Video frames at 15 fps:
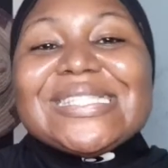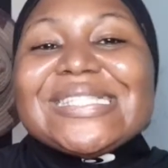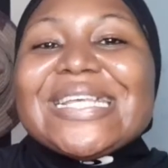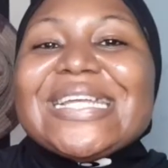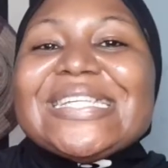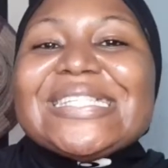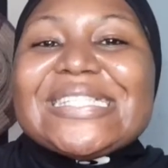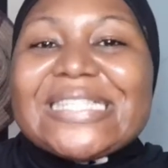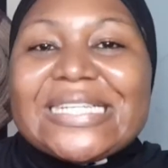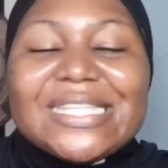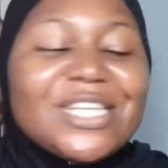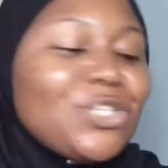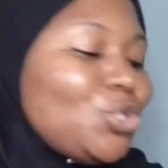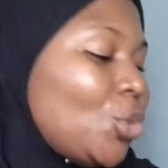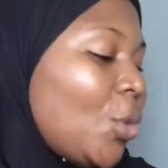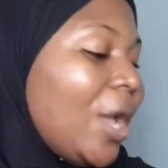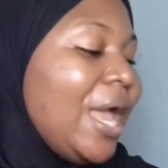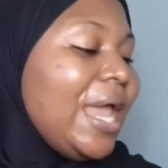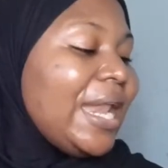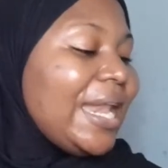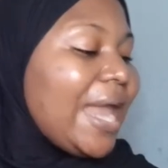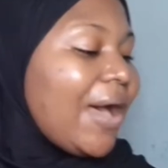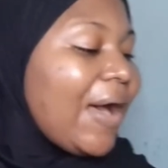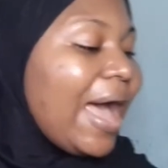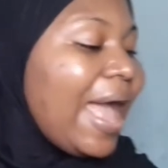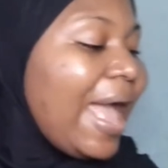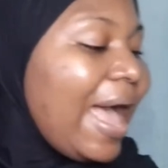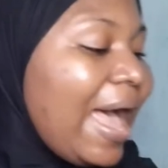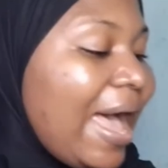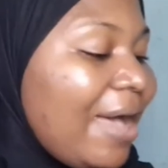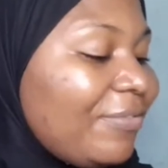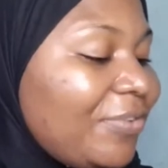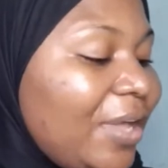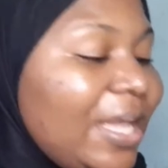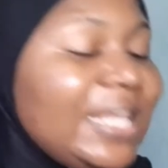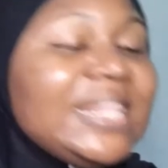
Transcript: Z Signature. Now, I have